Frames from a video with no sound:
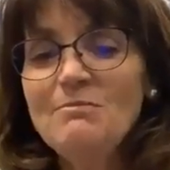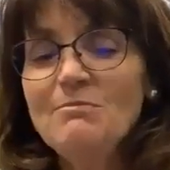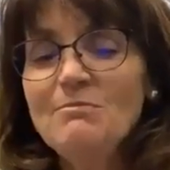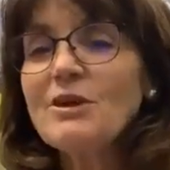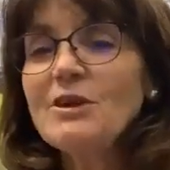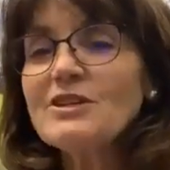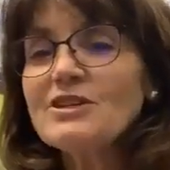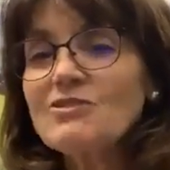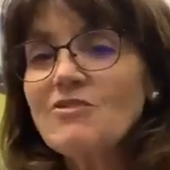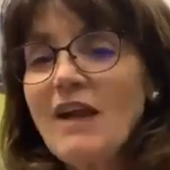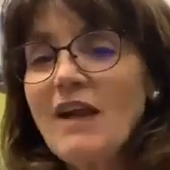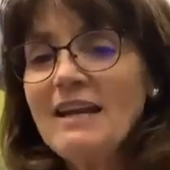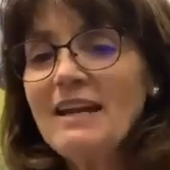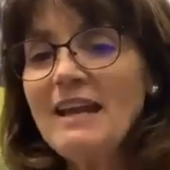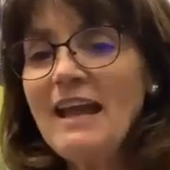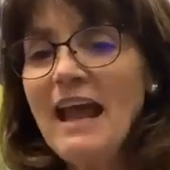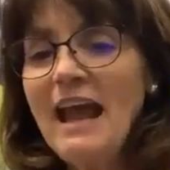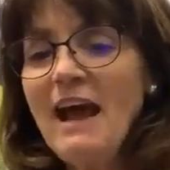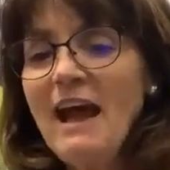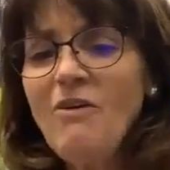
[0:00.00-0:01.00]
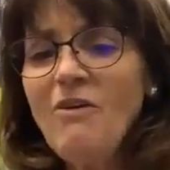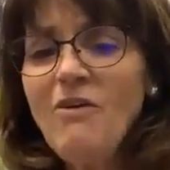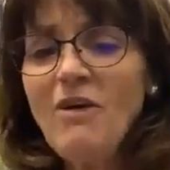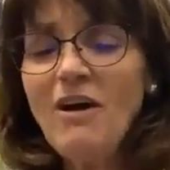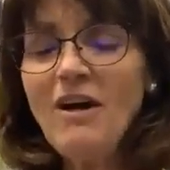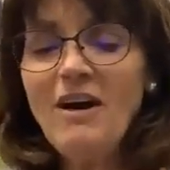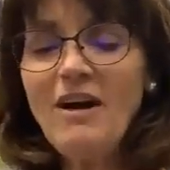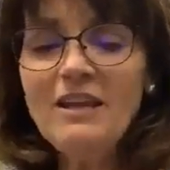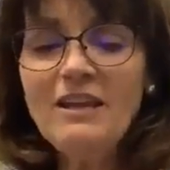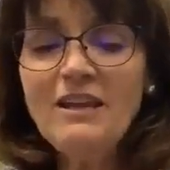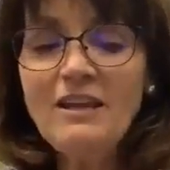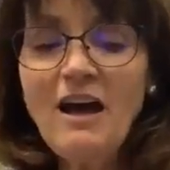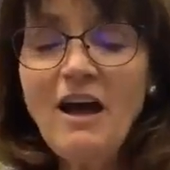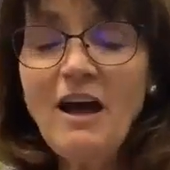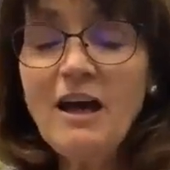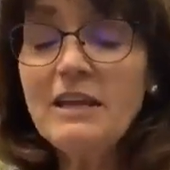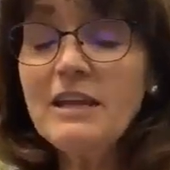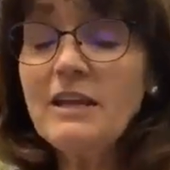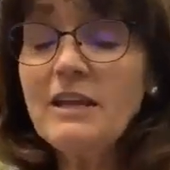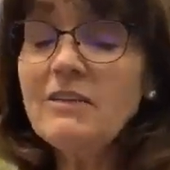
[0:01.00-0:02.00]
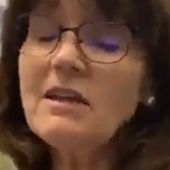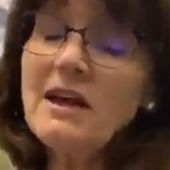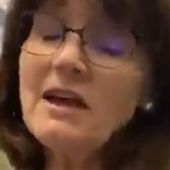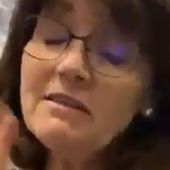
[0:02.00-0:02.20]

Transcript: books right now on audio.